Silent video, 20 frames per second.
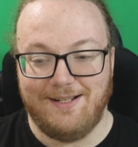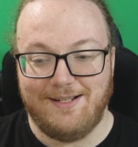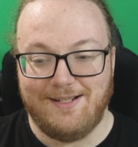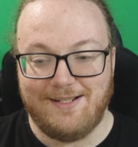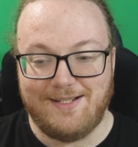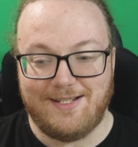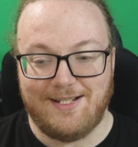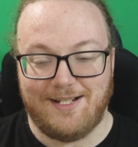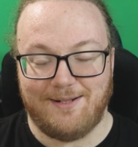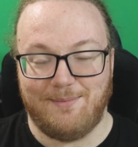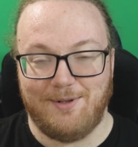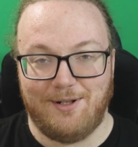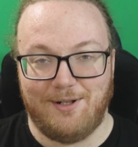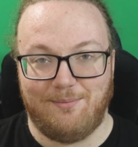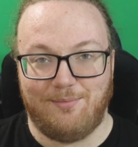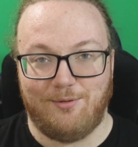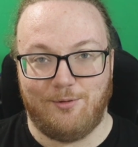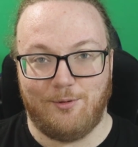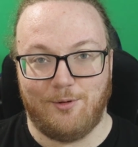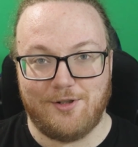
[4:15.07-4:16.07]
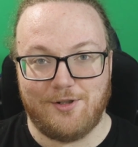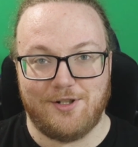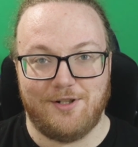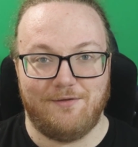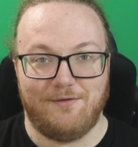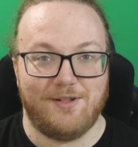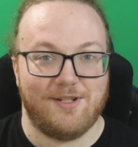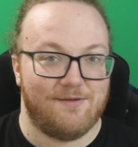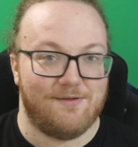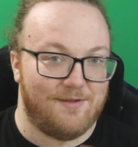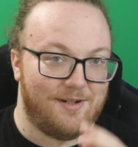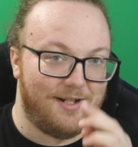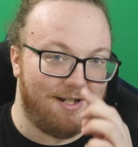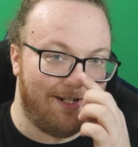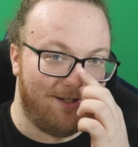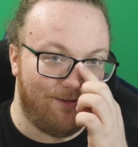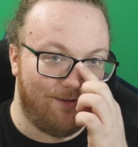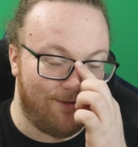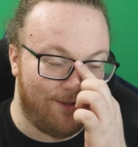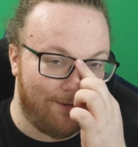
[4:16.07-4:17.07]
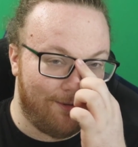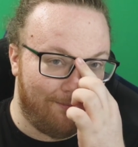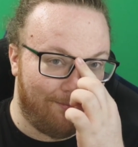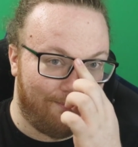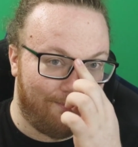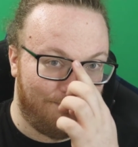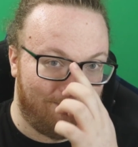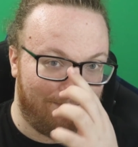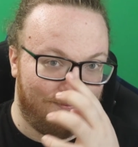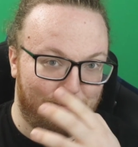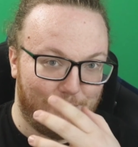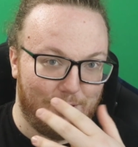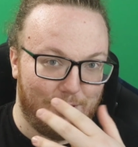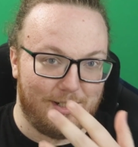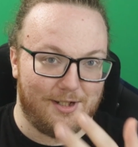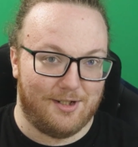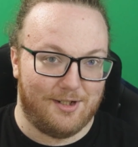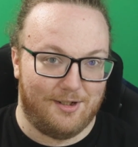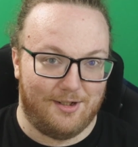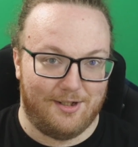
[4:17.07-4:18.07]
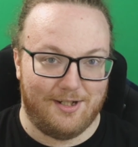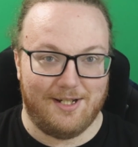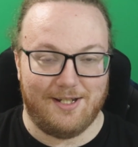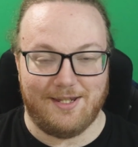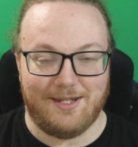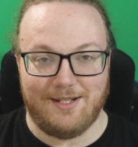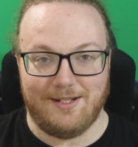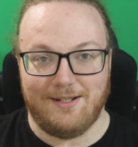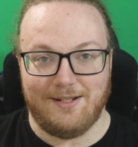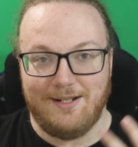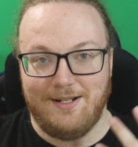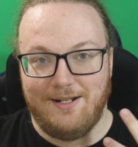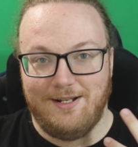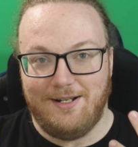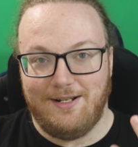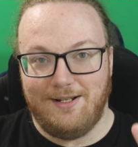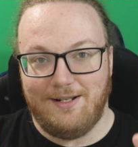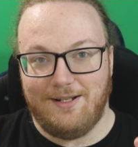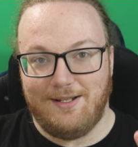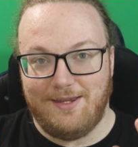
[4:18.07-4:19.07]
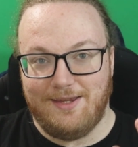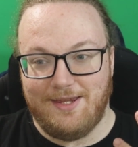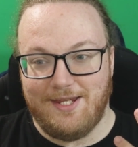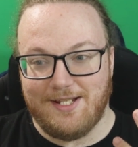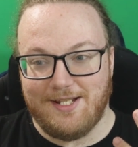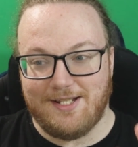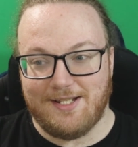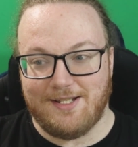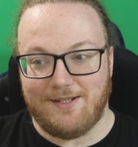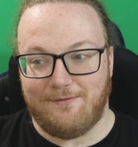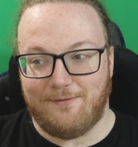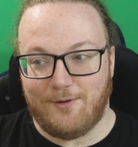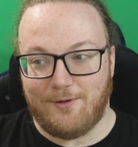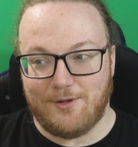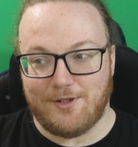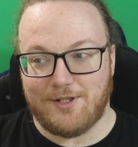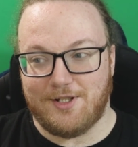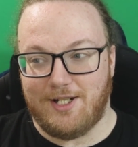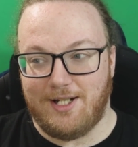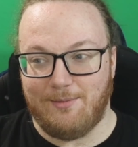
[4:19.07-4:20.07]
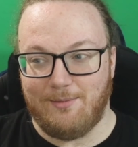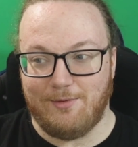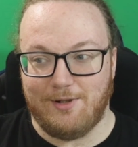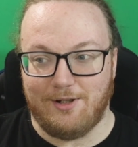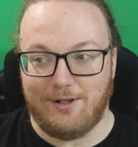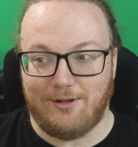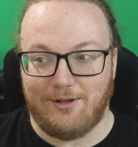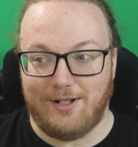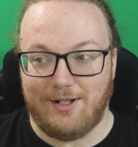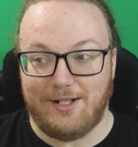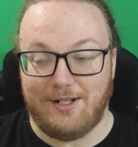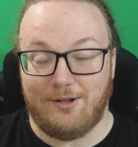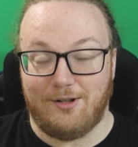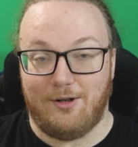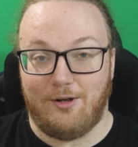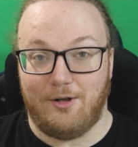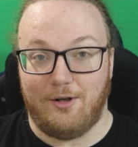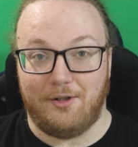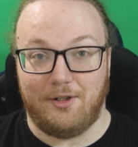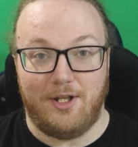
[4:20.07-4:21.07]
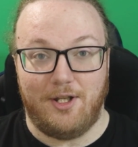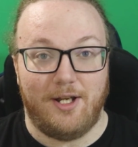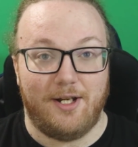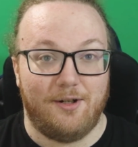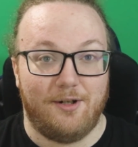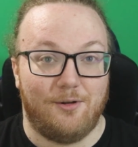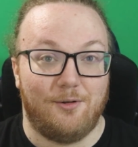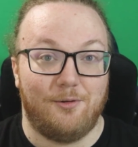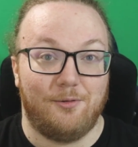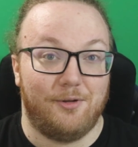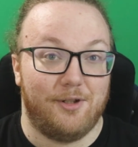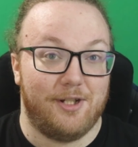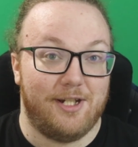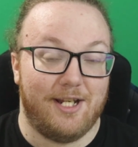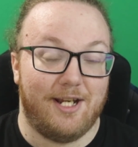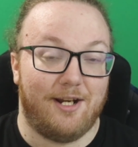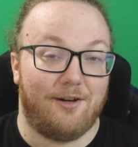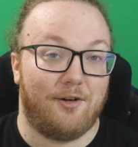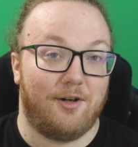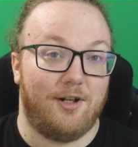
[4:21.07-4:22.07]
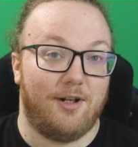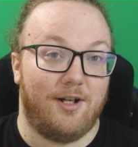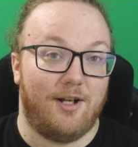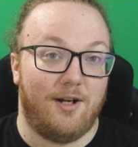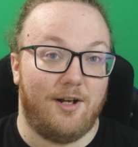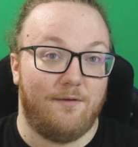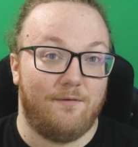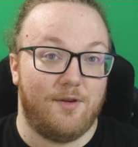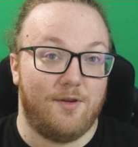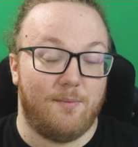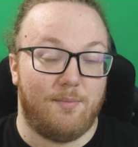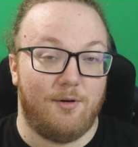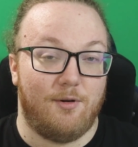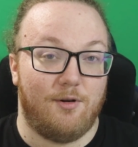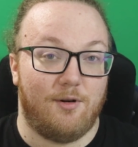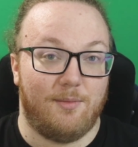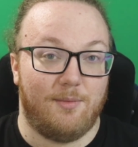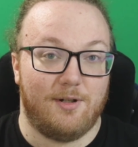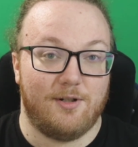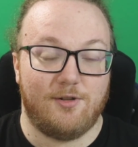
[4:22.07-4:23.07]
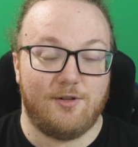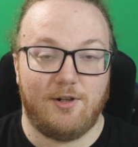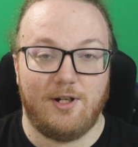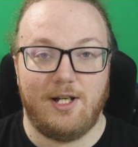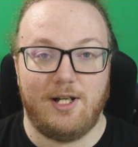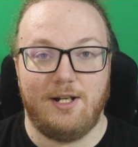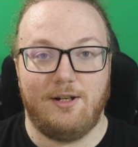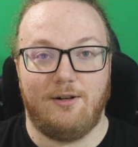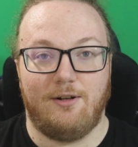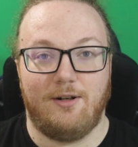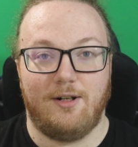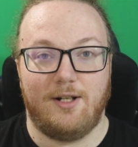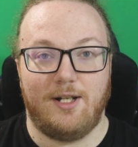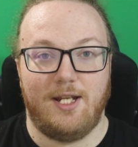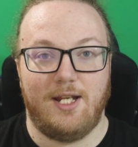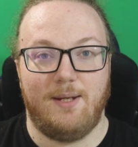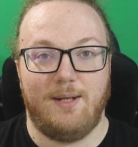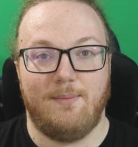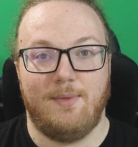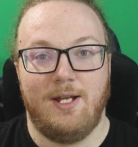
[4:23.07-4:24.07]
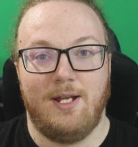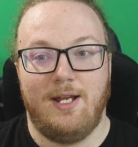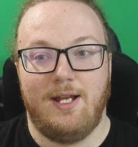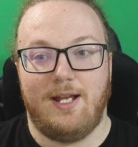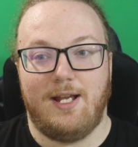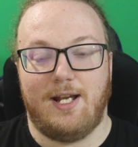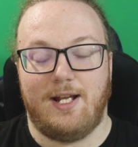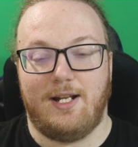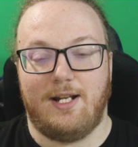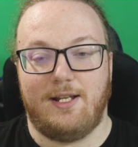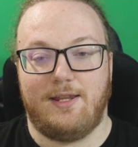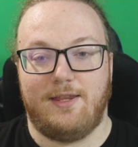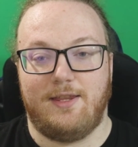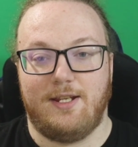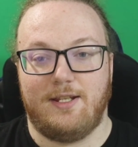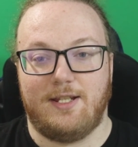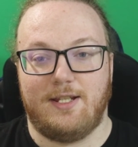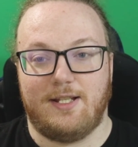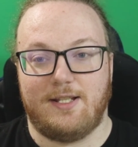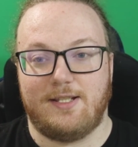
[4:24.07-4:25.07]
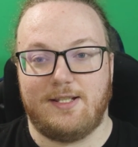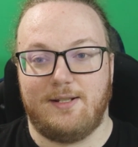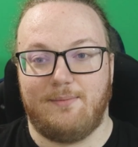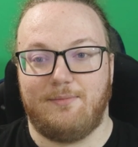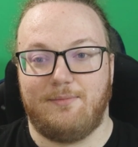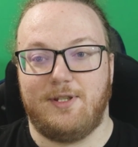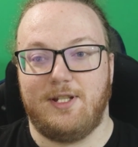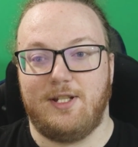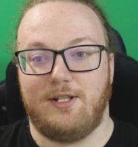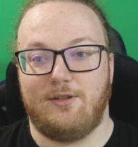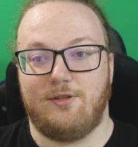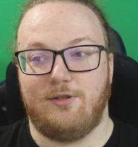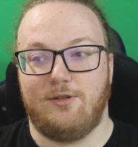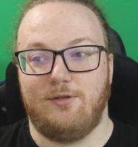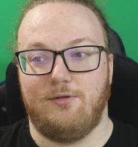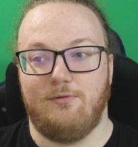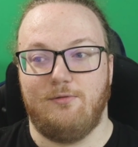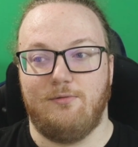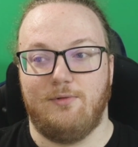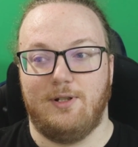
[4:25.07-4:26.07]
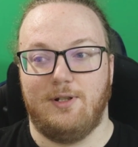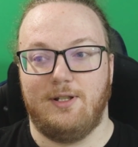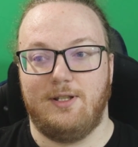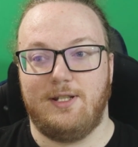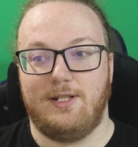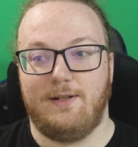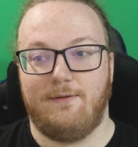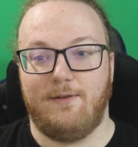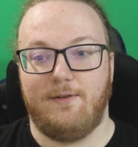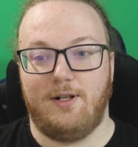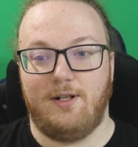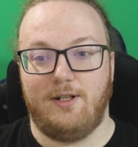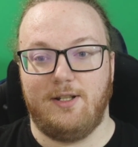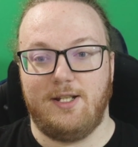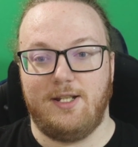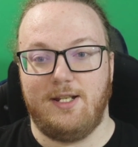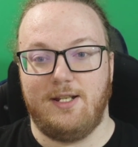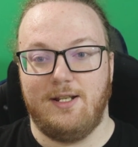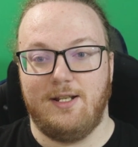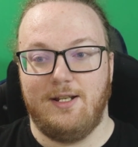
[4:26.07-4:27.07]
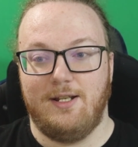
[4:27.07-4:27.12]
segment a portion of this video to bring to light that this is the first time we are in an online only era of the Pokemon trading card game, and I think that's something to definitely,